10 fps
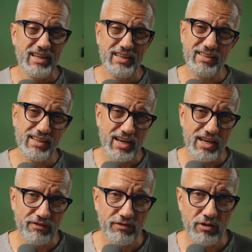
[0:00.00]
It
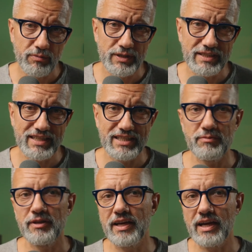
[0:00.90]
kind of common sense,
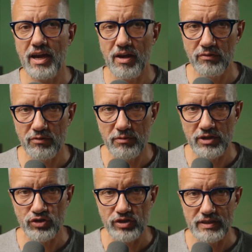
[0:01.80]
but I have to
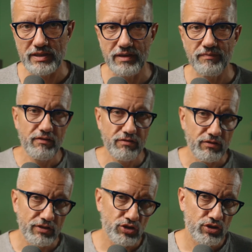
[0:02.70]
mention that. If your
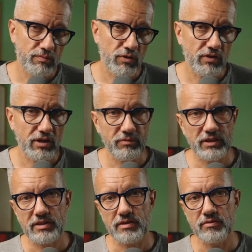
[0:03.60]
niche is programming,
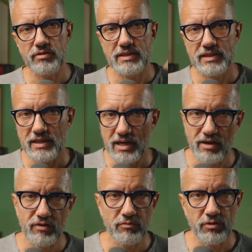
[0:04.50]
so stick
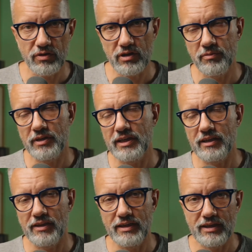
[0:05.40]
around programming
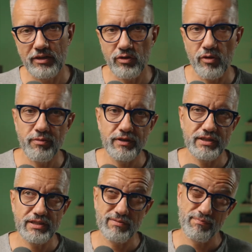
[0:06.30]
related
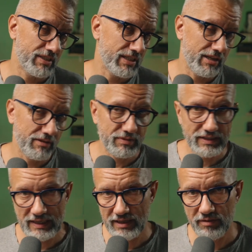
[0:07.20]
topics, some
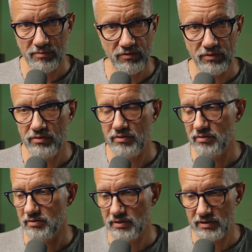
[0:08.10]
setup
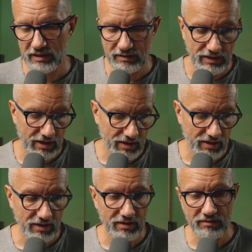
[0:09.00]
photos,
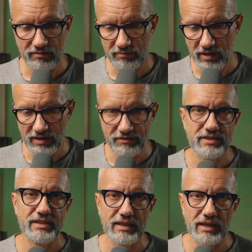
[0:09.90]
gear,
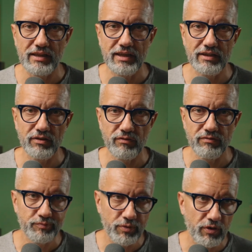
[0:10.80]
everything related to
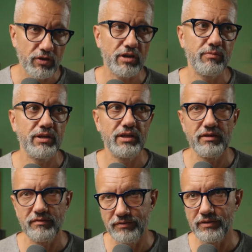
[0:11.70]

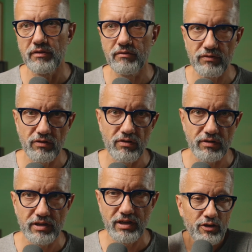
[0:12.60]
programming will
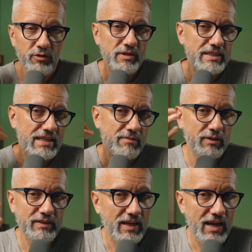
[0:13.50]
work. You may say,
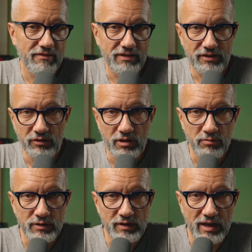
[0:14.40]
but Ivar, you are
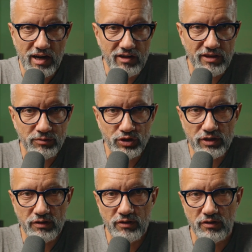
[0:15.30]
posting random
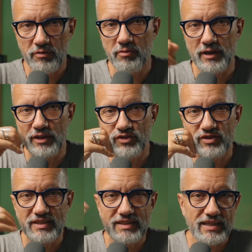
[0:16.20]
shit on your
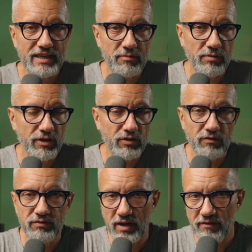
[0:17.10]
page. There are plenty
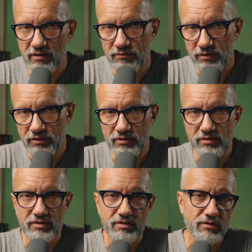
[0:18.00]
of travel
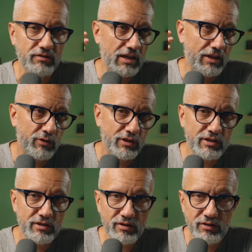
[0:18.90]
photos or annoying
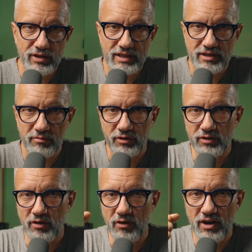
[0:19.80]
stories about
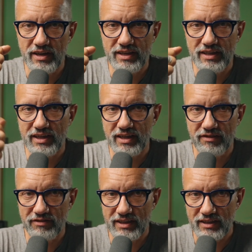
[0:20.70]
your running
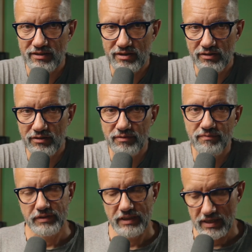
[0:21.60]
and what else not.
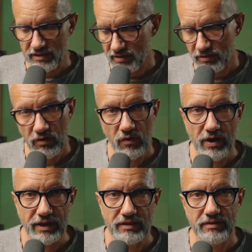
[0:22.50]
Yes, you're
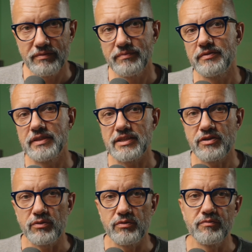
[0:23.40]
right. That's
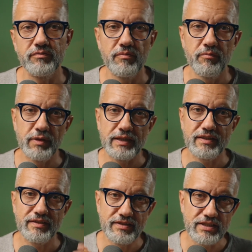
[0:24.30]
true,
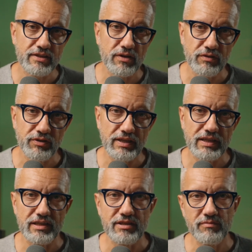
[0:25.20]
but this
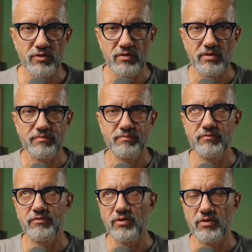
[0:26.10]
content is more
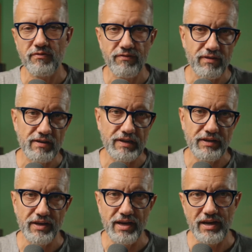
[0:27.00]
for
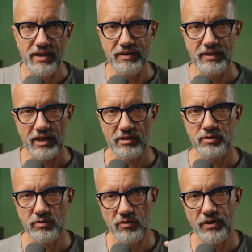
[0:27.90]
fun and helps
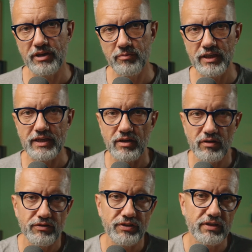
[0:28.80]
to create better
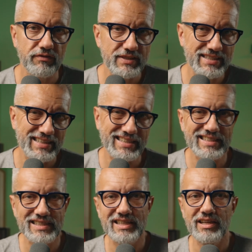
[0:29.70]
contact with
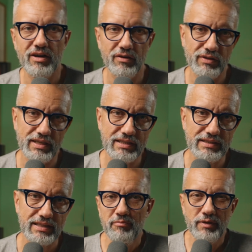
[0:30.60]
existing
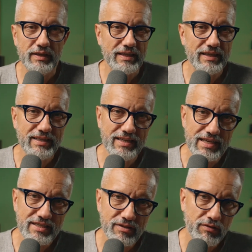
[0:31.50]
audience, but it
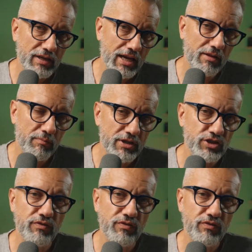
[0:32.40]
does not help much